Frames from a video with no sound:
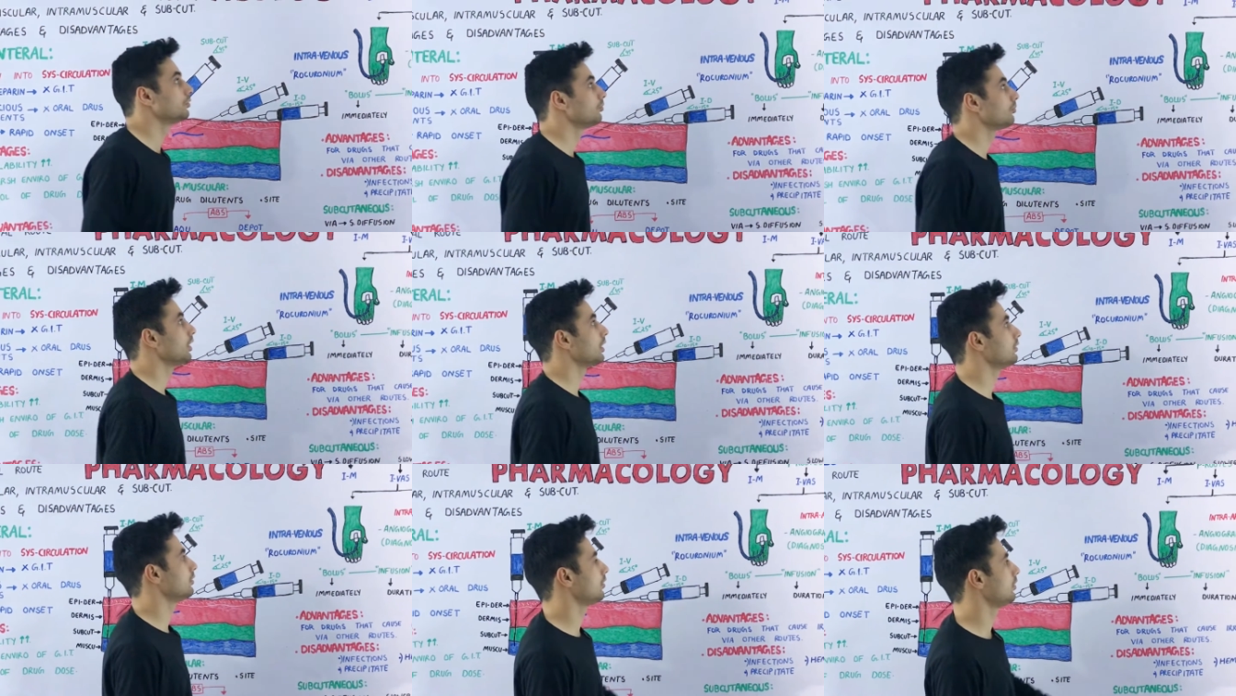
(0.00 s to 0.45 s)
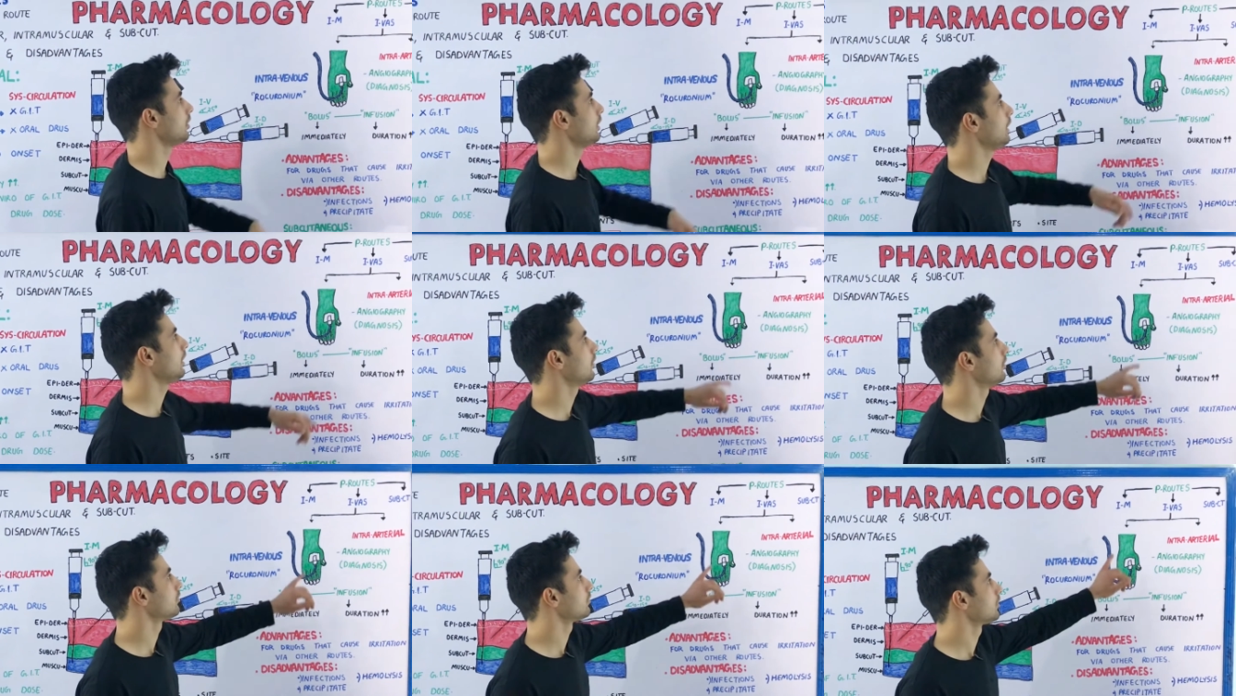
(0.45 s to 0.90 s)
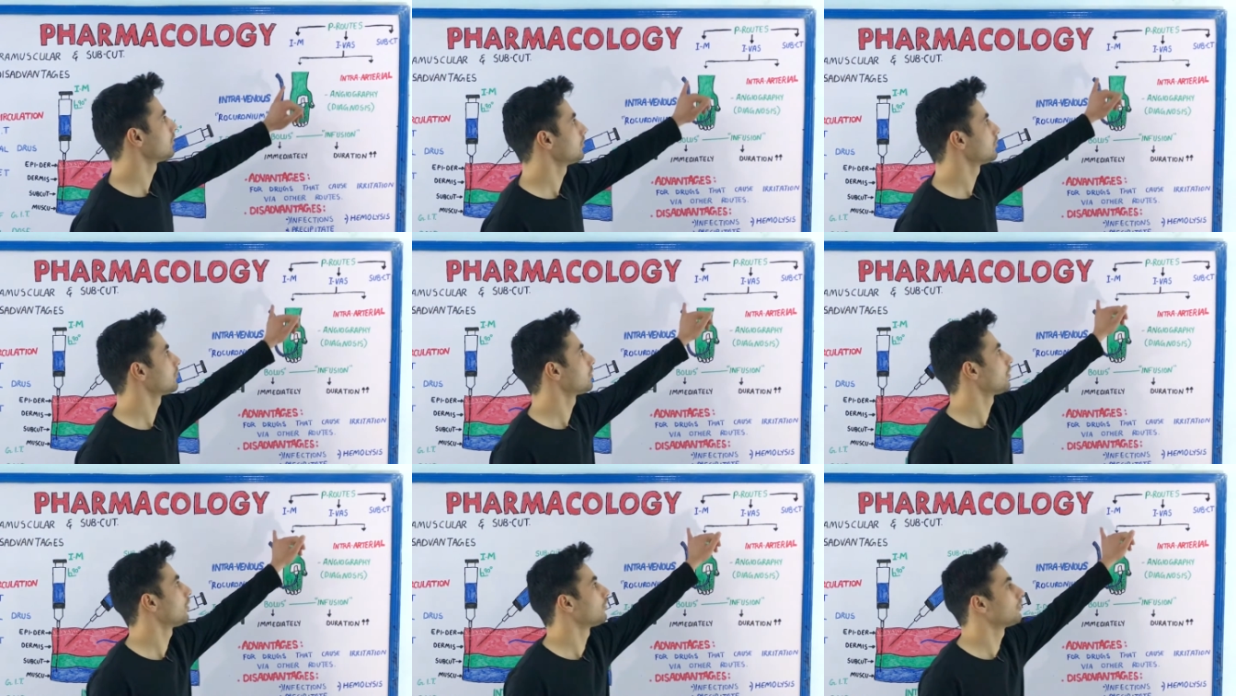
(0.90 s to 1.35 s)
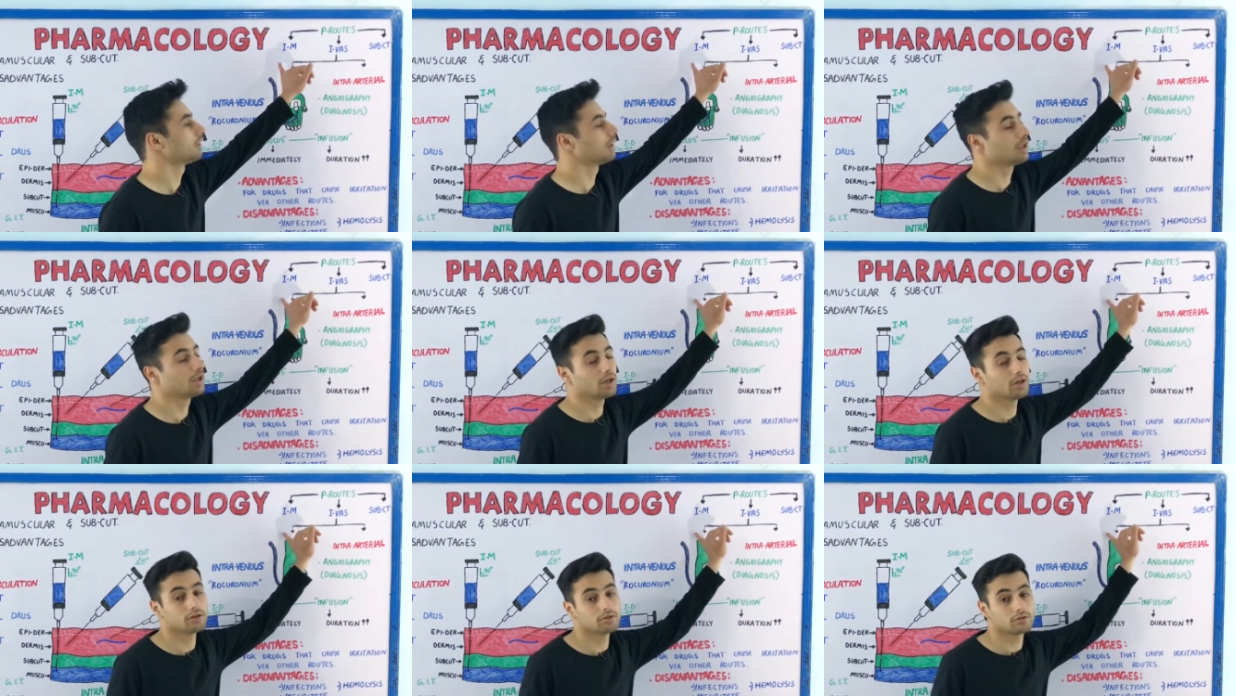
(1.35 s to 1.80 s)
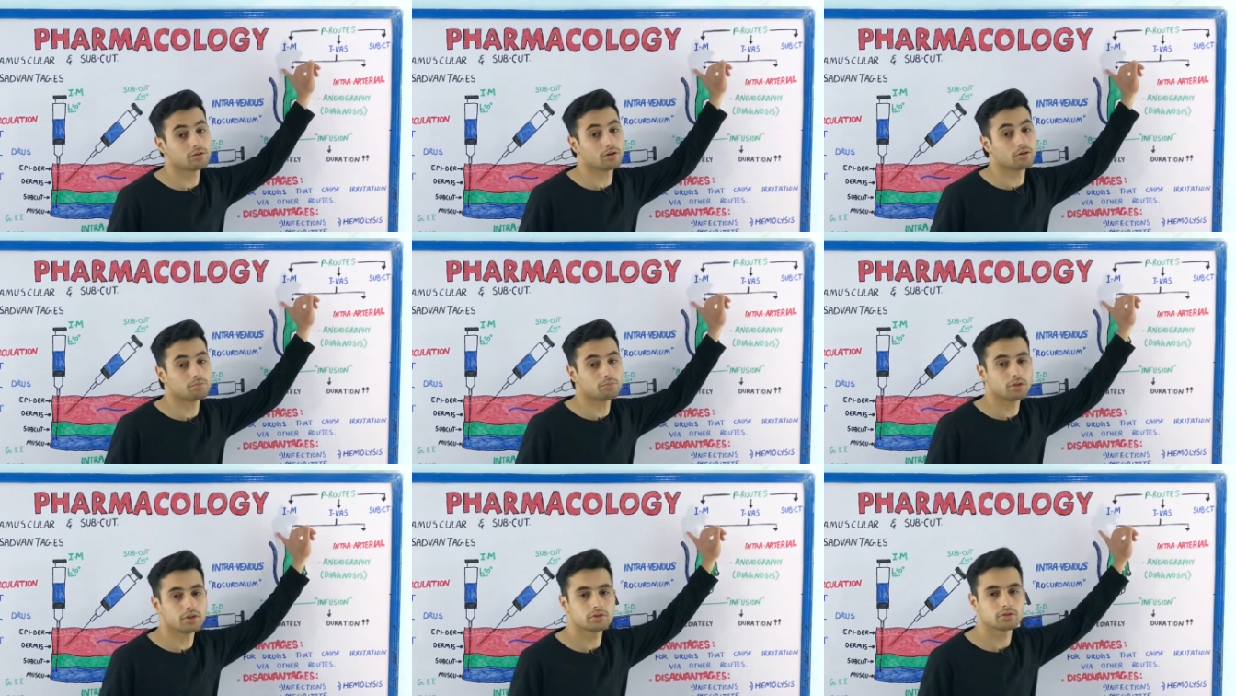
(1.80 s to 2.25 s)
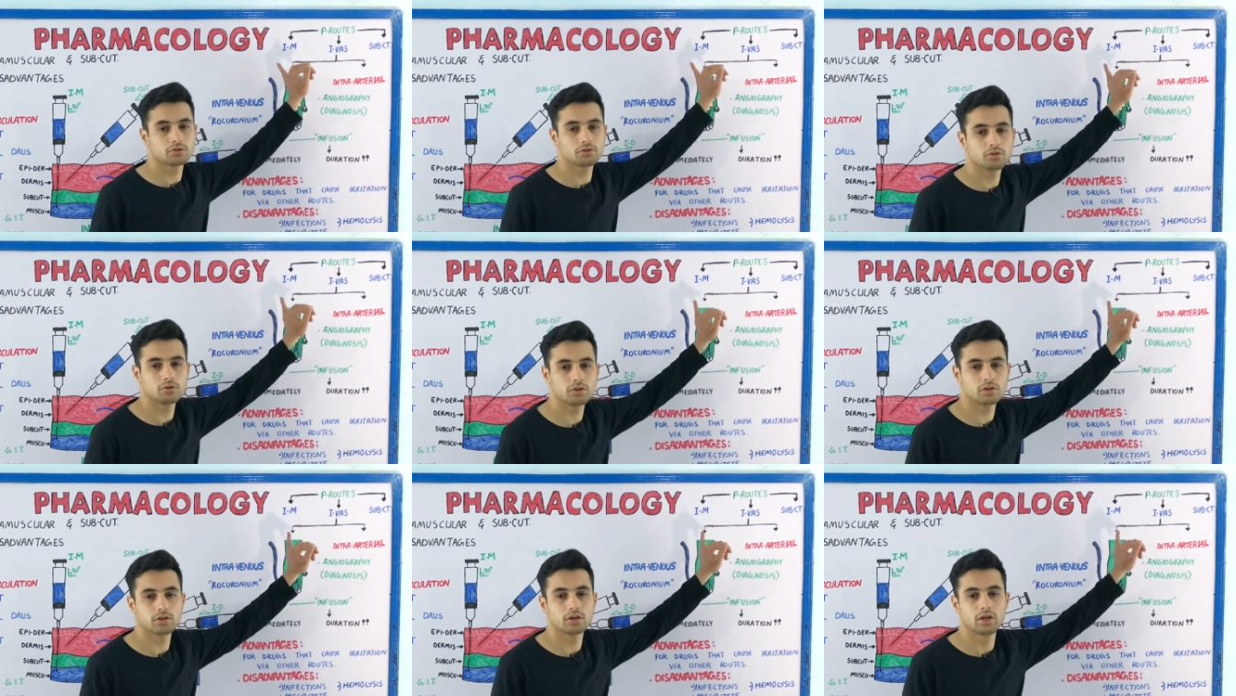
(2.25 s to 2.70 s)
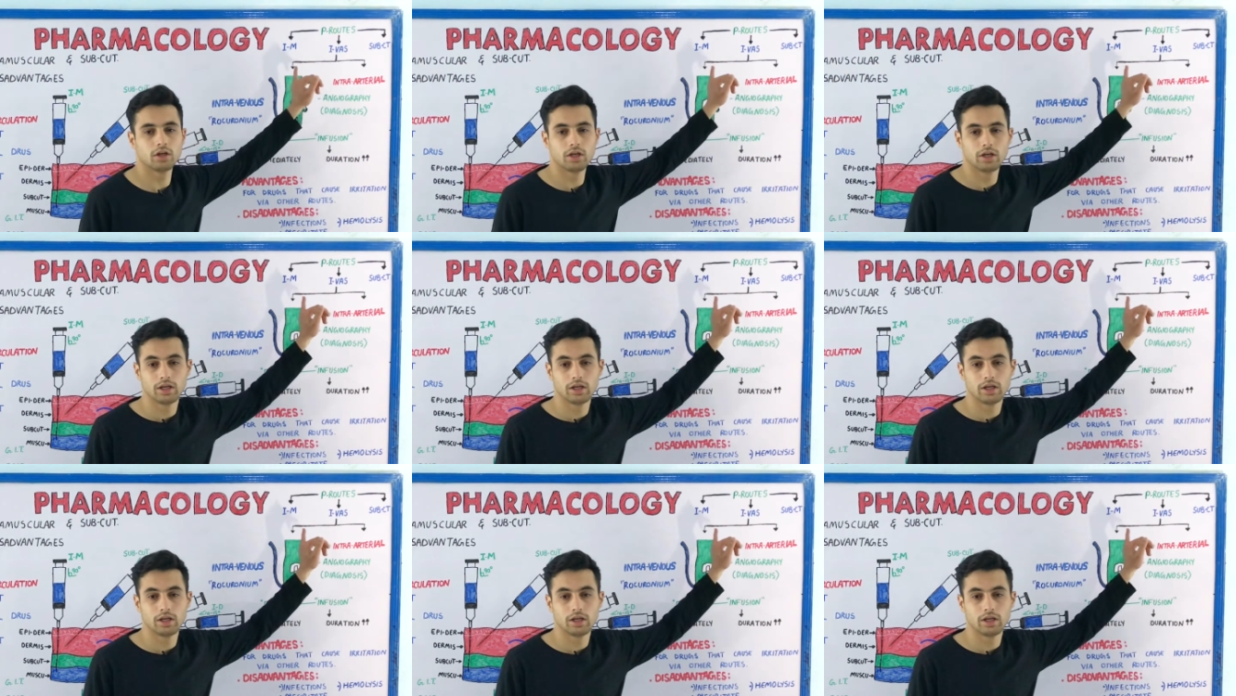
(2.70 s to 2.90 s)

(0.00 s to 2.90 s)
majorly consists of the intramuscular,